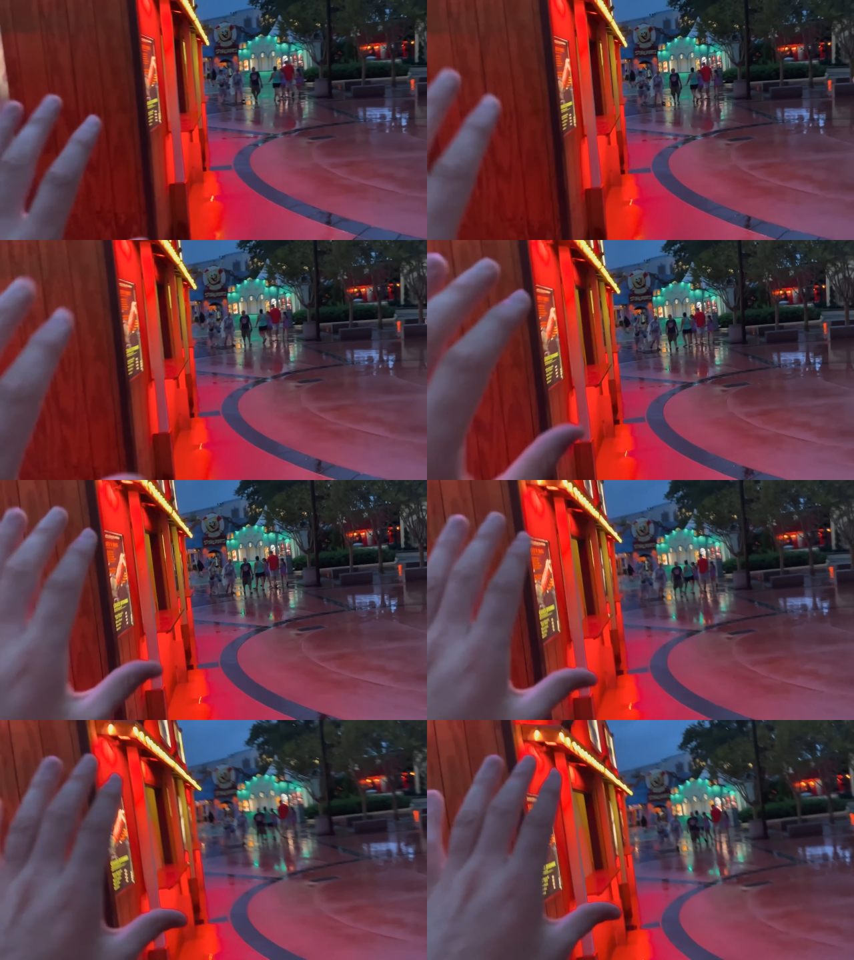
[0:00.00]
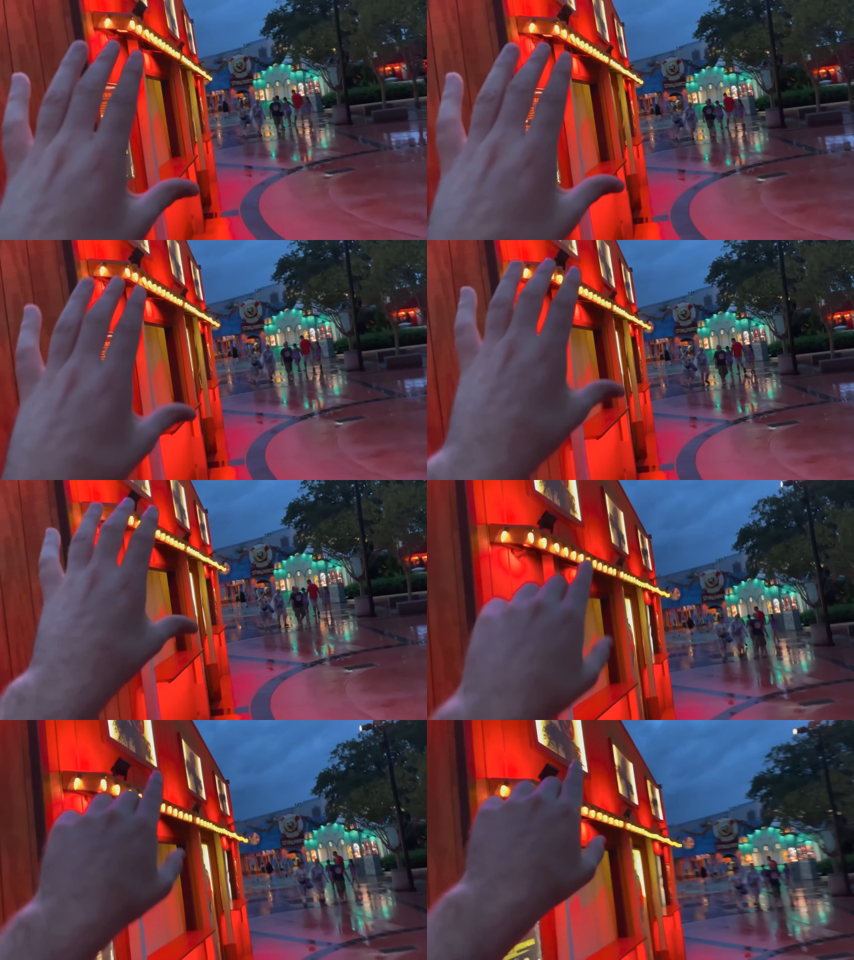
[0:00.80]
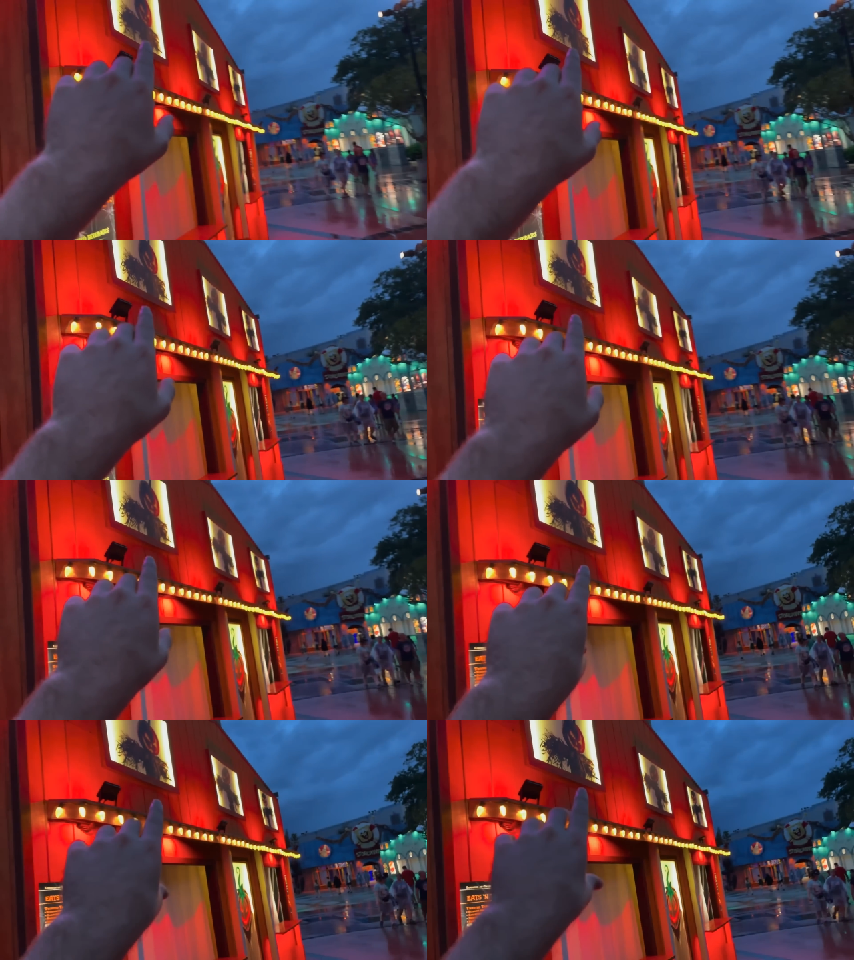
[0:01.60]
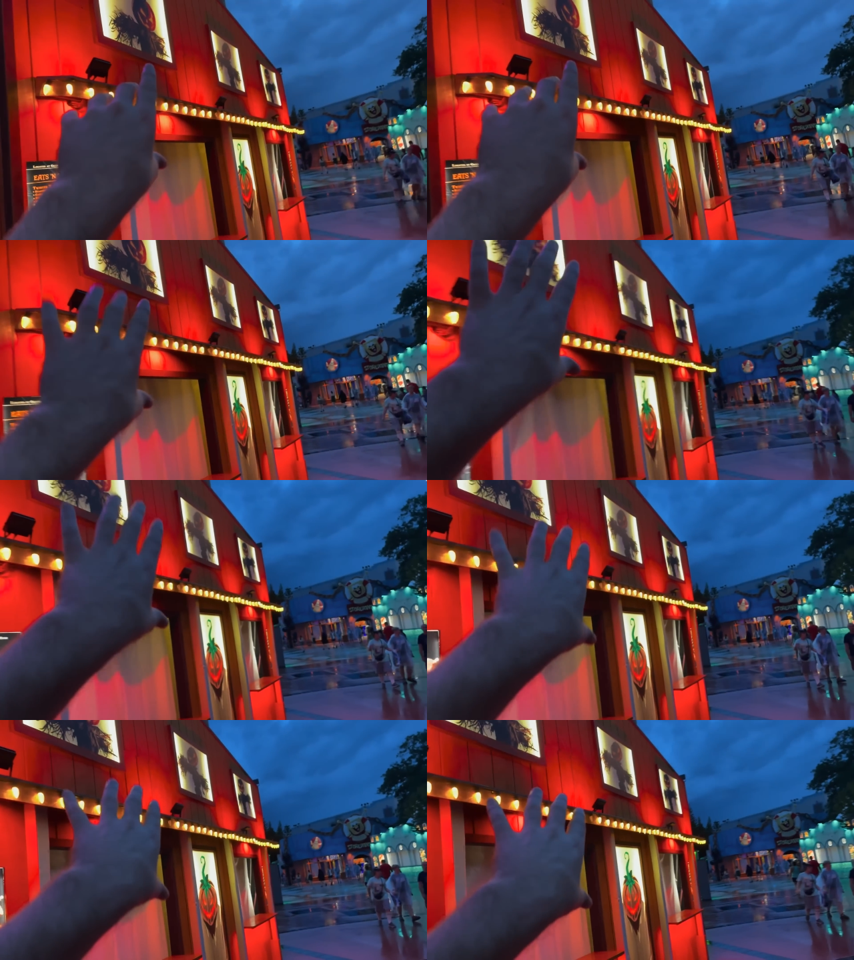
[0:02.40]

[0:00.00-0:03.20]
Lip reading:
Nobody's mouth can be seen.